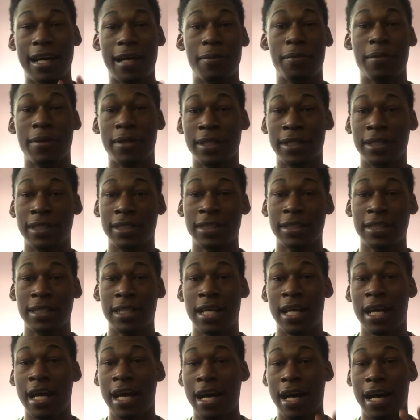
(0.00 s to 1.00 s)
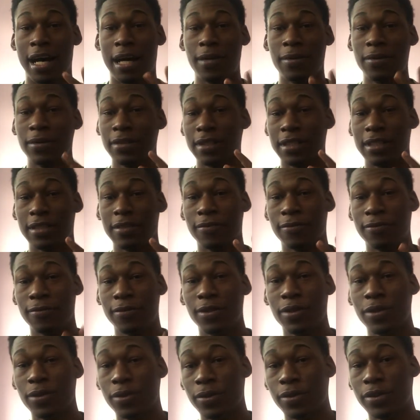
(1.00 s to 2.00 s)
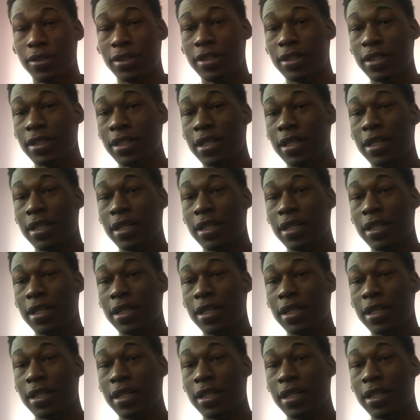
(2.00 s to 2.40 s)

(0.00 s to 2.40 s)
happened, I was confused,